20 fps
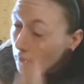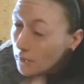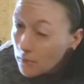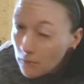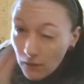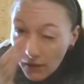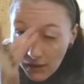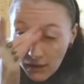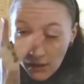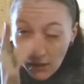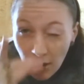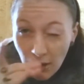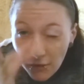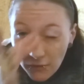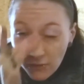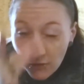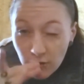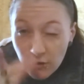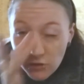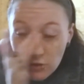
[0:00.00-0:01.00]
light
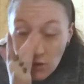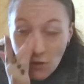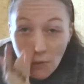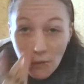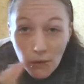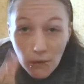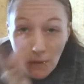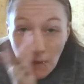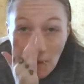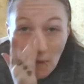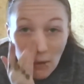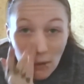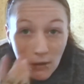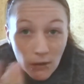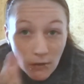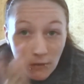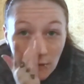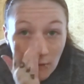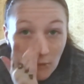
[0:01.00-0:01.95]
coverage going on.